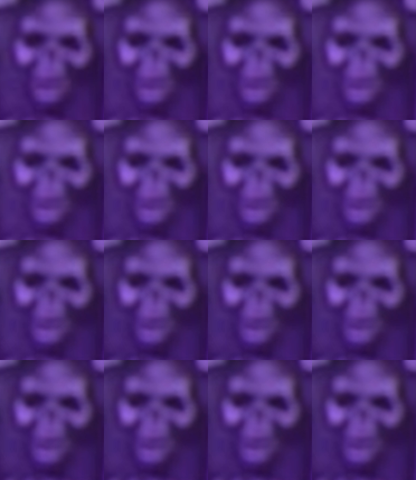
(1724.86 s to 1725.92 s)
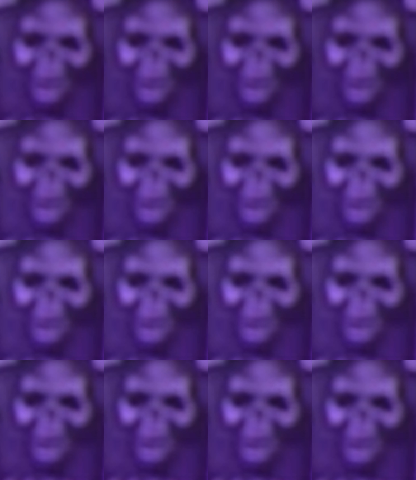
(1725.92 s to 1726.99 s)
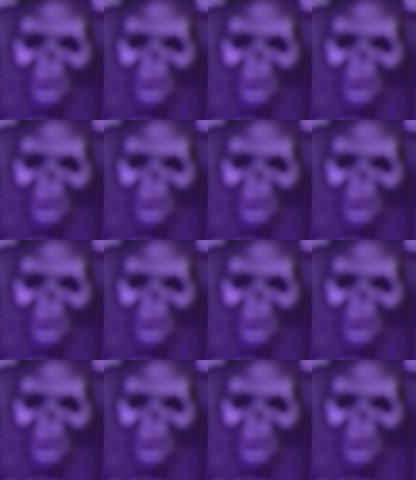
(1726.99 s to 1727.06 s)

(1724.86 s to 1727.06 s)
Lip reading: [no speech]